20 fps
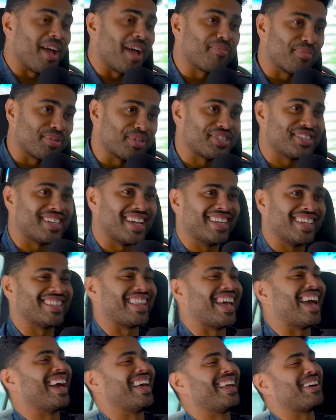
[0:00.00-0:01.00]
appreciate
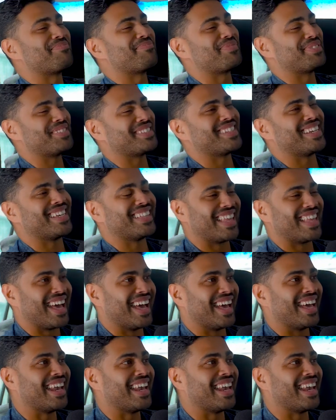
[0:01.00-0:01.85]
that.